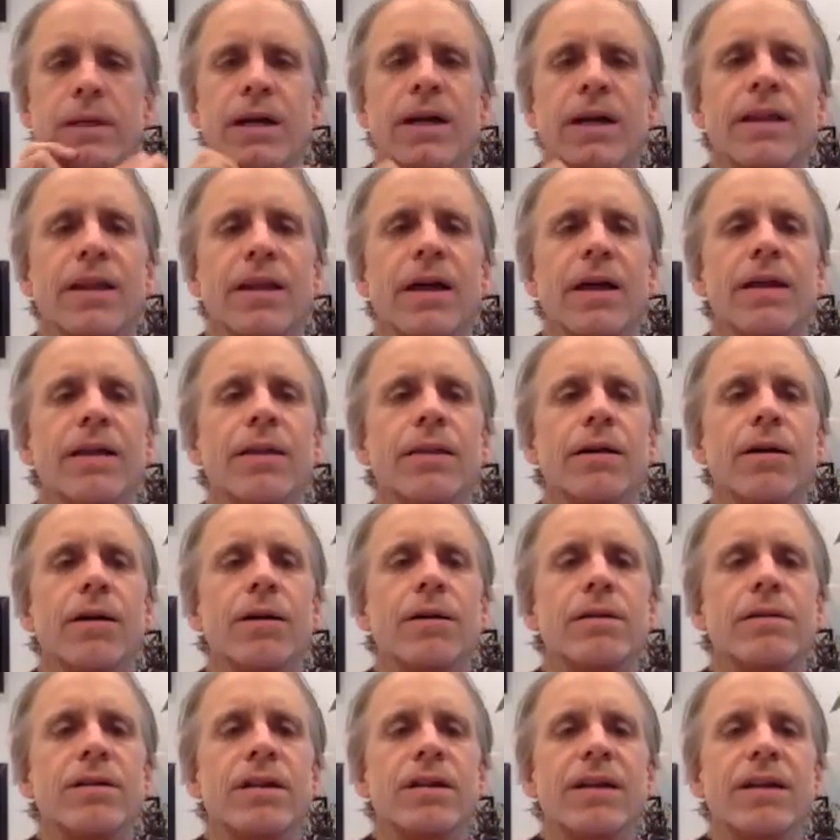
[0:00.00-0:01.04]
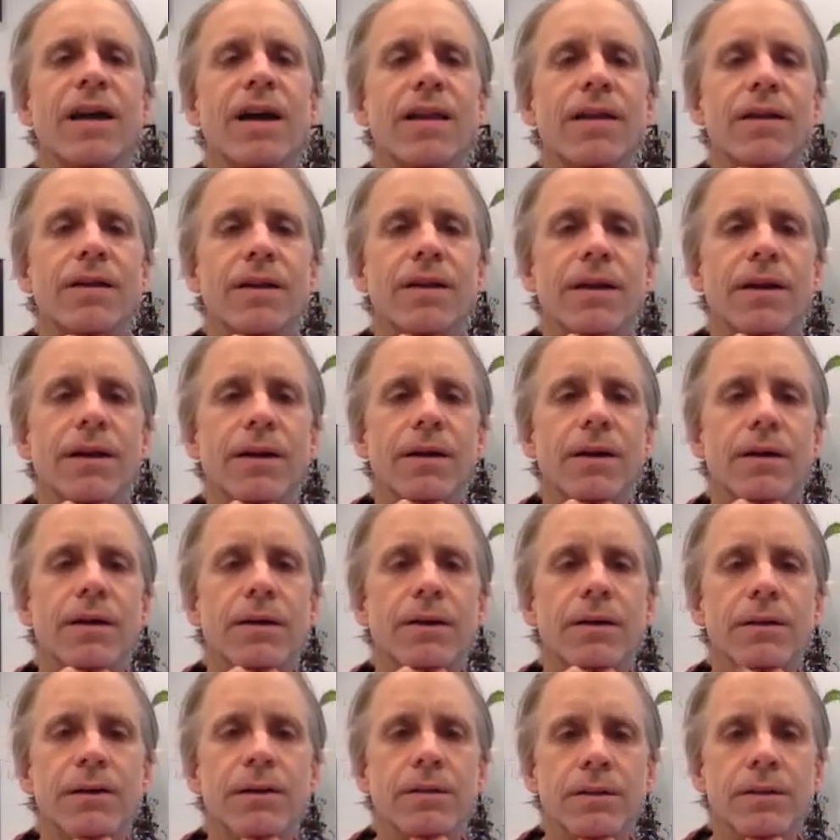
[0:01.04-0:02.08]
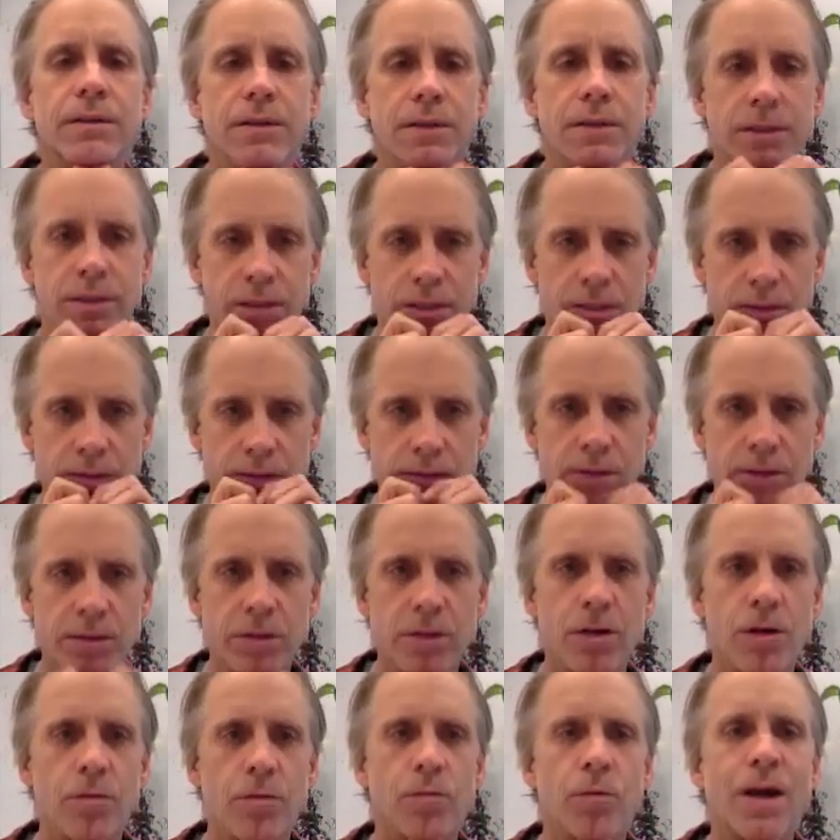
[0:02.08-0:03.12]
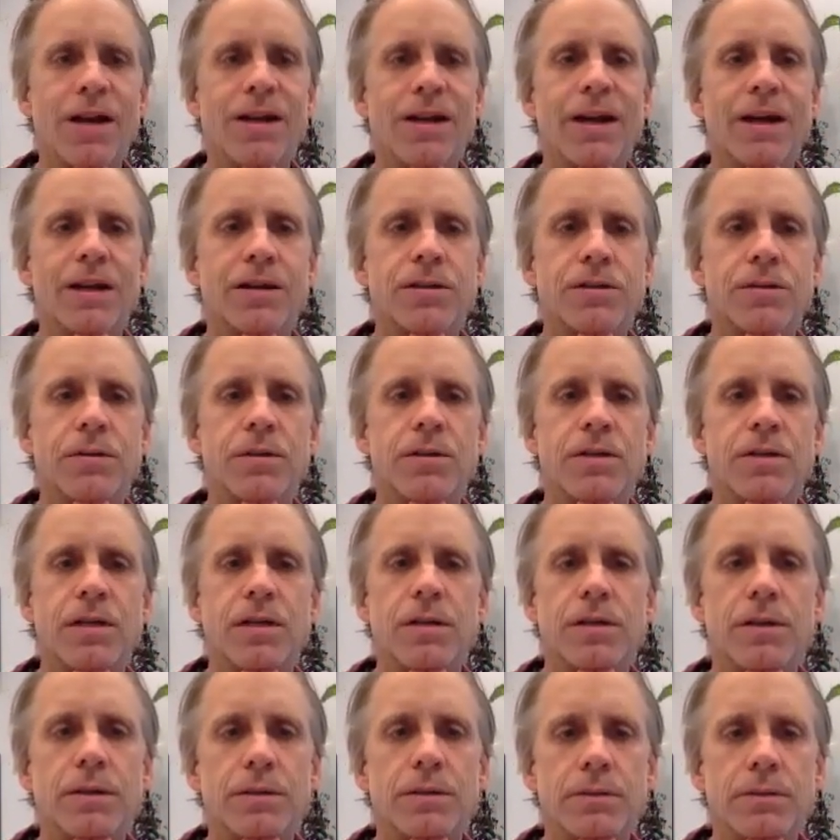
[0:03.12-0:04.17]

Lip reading: And then they're together here. So, or right next to each other.